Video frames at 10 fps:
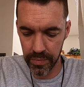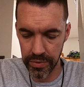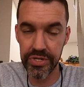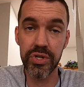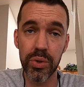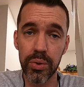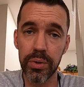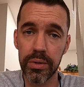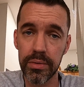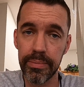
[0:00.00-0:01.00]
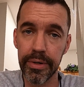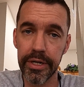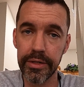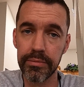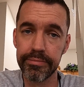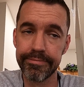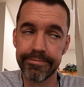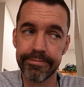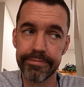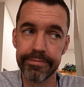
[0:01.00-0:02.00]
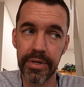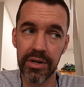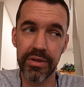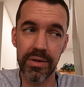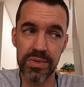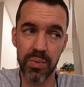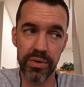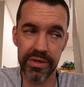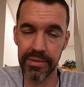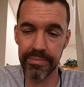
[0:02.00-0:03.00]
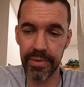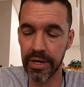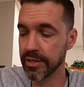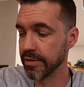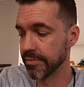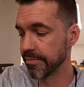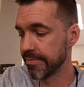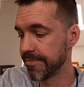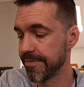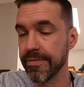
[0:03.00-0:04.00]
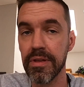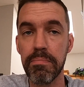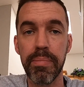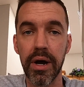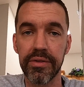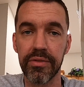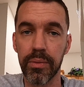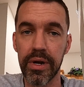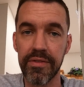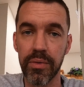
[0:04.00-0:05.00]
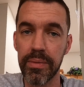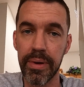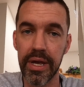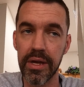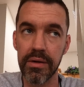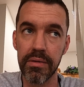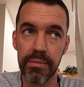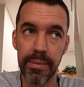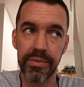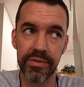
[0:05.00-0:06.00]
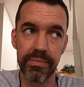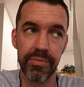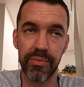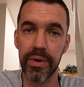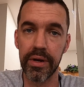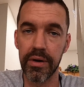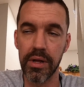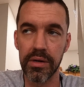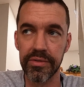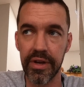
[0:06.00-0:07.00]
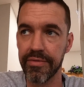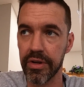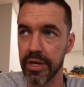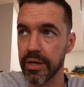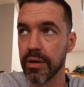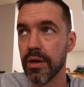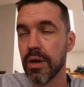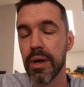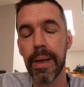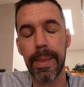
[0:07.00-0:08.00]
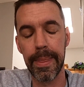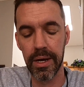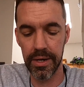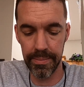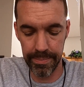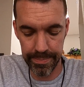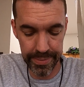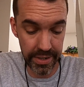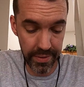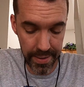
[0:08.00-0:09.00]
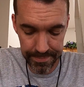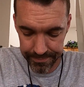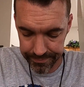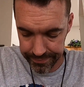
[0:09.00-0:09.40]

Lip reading: which is cool, but I don't think it was worth the $150 or whatever we paid. Maybe it was $300, I forget. But at any rate,